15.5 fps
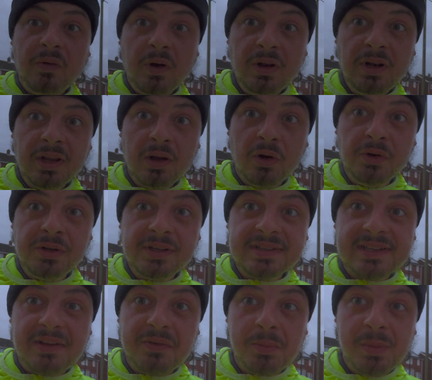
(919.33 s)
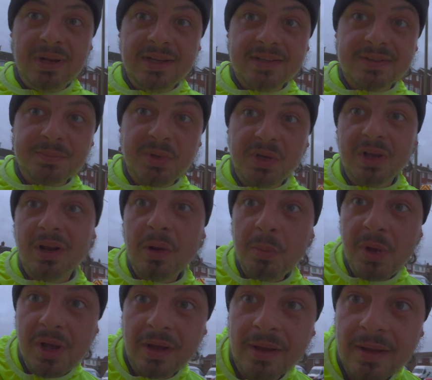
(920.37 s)
Finally got under seven minutes per
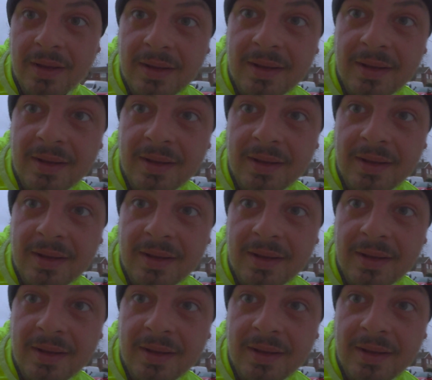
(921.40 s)
kilometer.